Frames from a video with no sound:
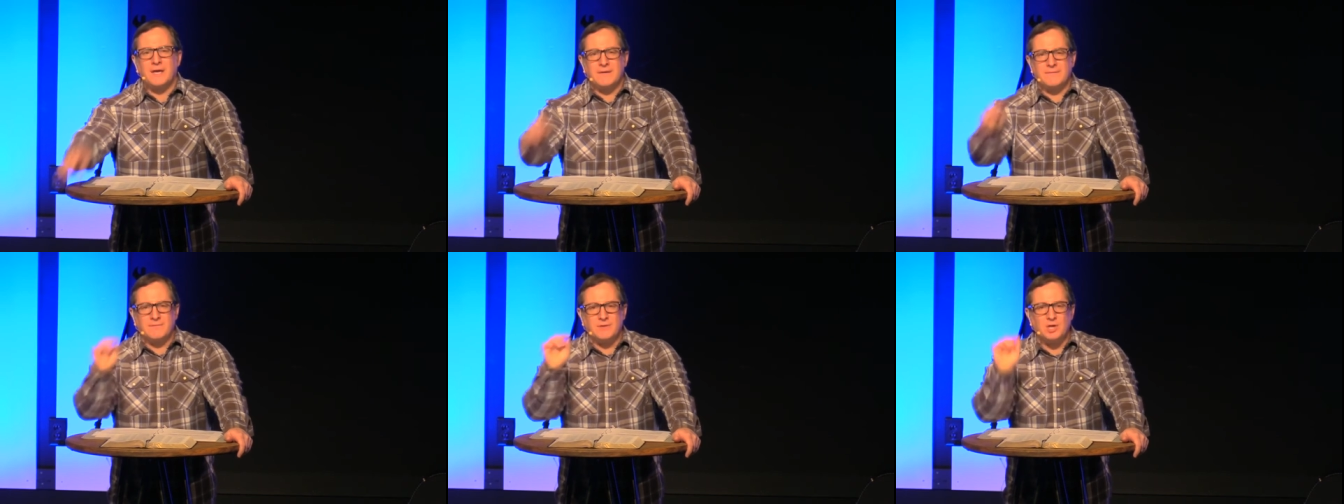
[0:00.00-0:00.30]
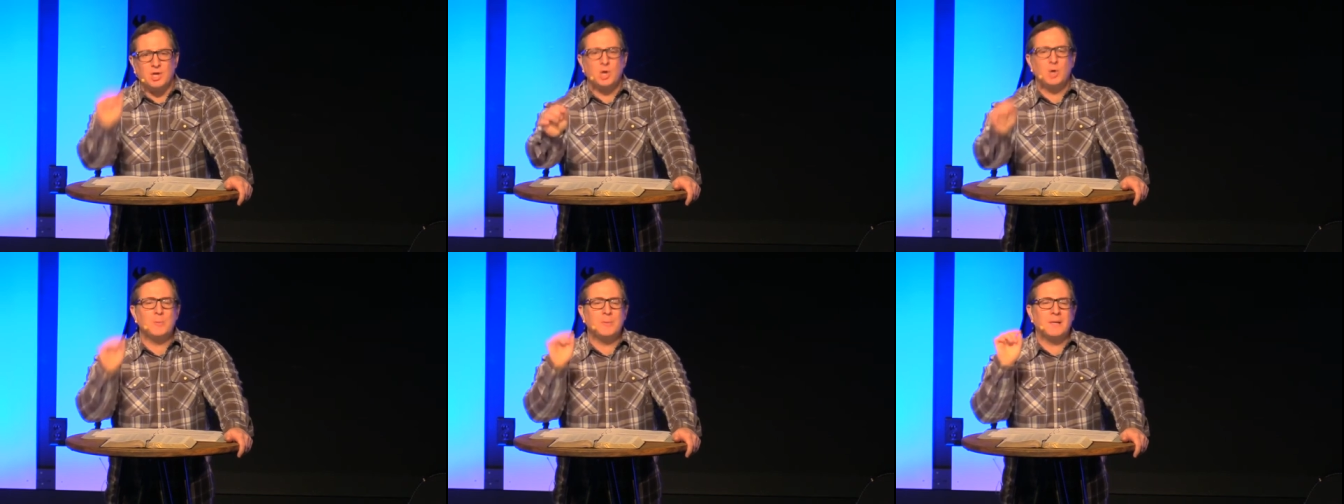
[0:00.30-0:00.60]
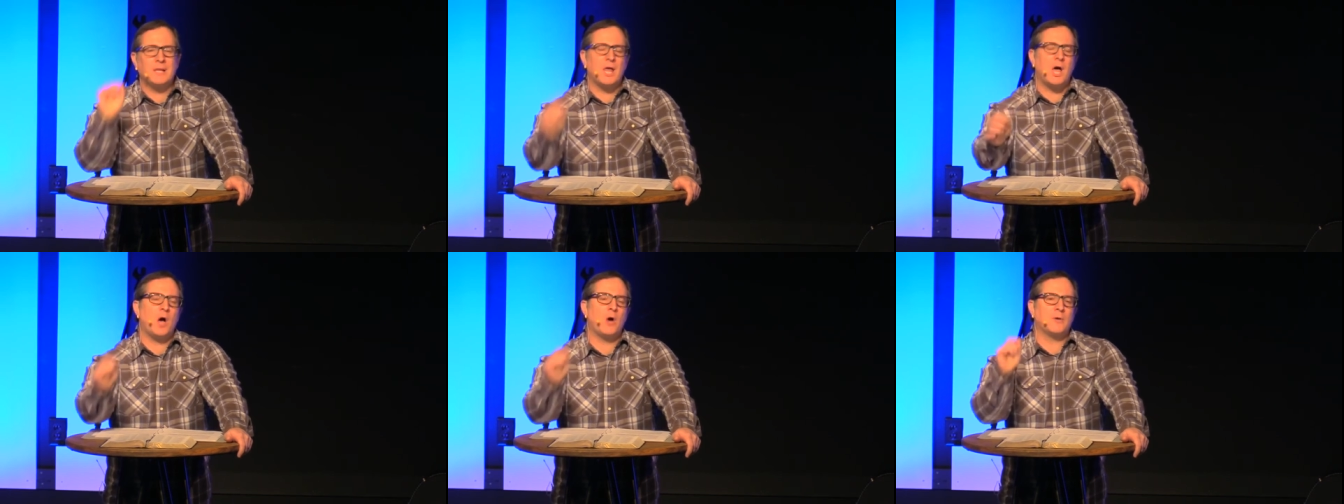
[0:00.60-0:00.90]
if you
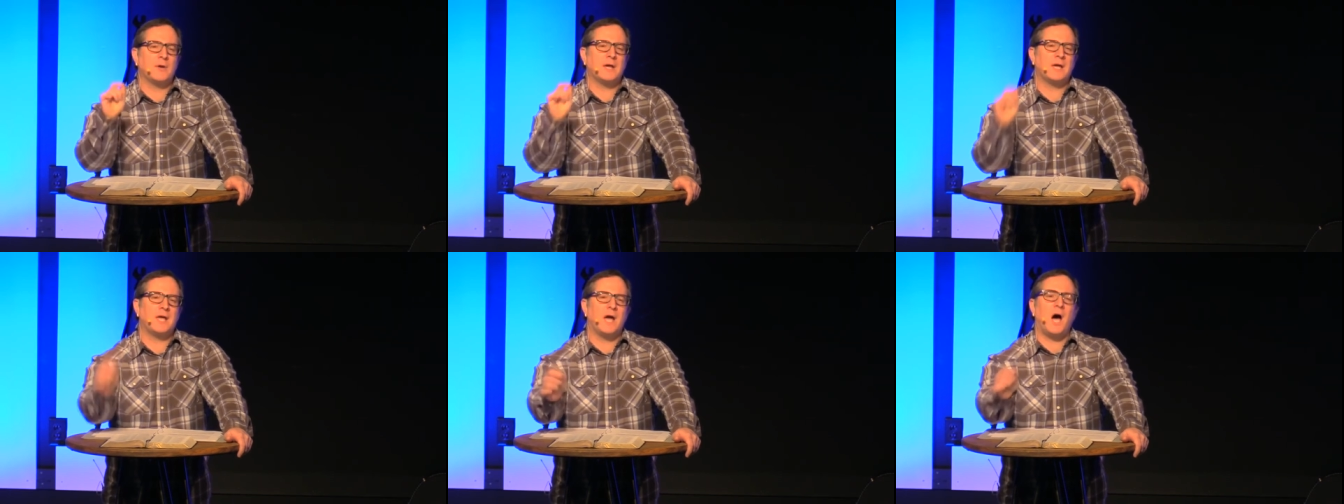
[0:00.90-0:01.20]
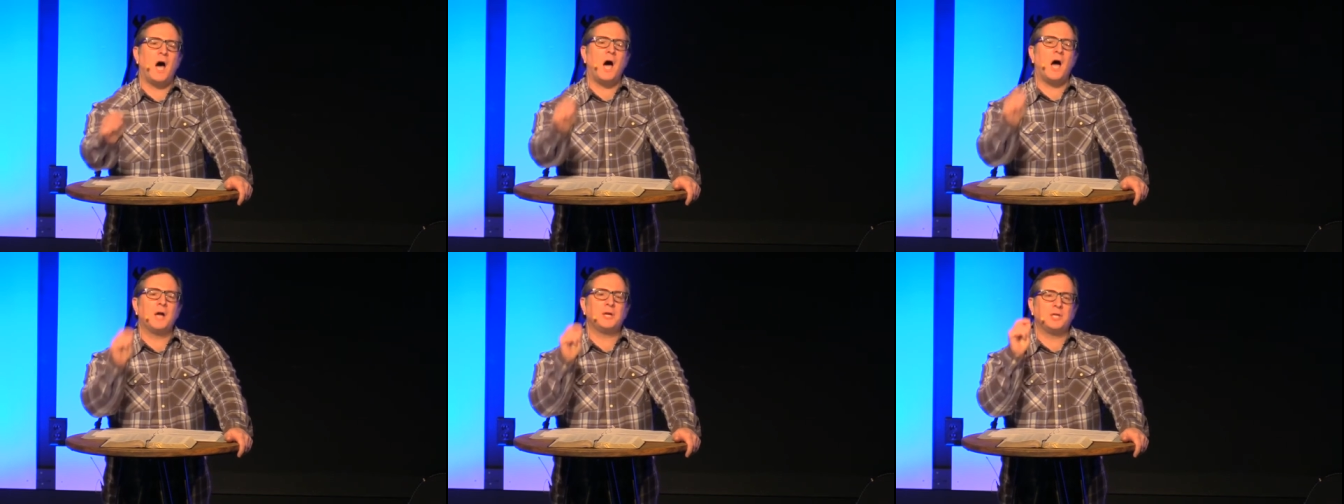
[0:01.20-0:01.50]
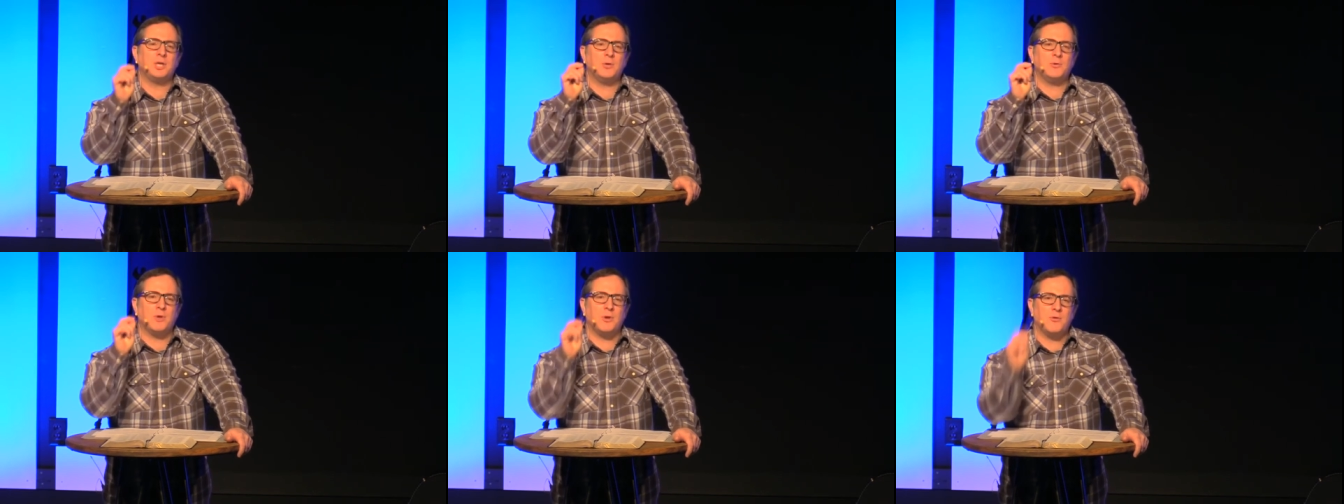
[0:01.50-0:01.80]
belong to
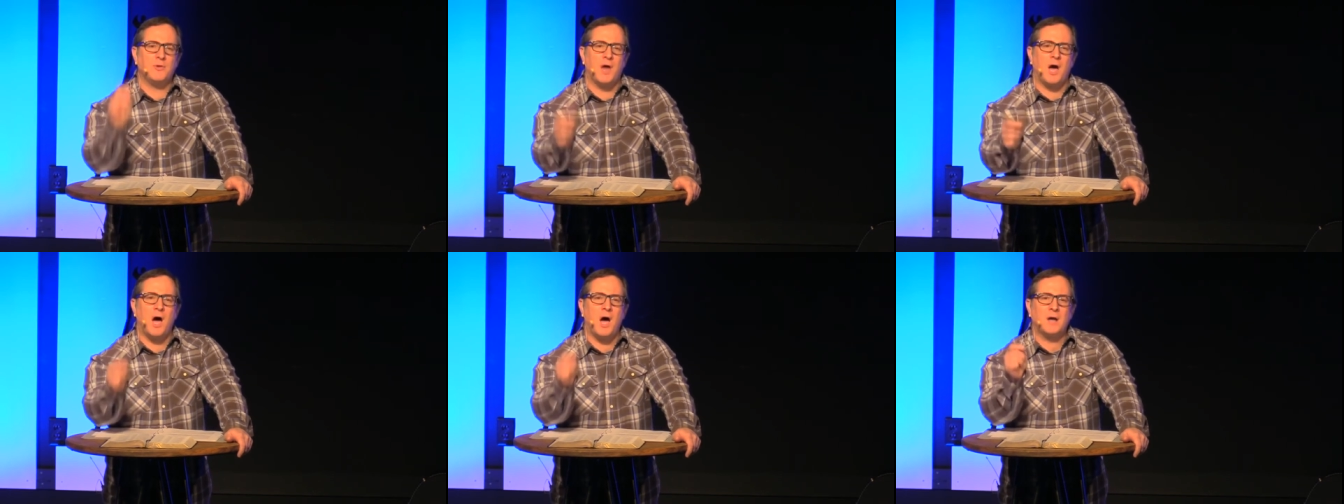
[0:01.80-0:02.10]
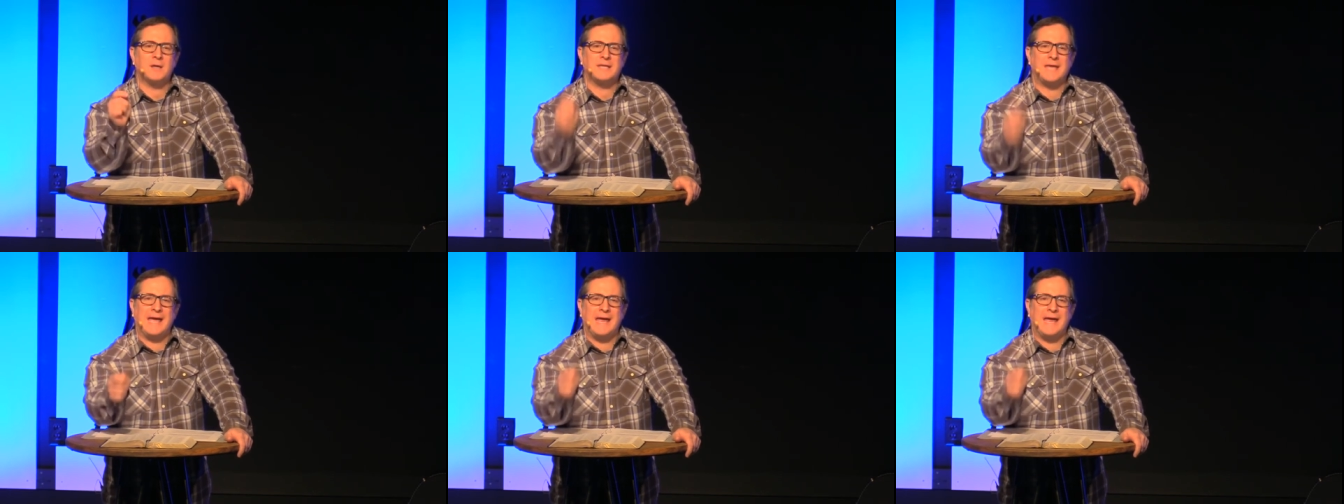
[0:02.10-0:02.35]
God, you do not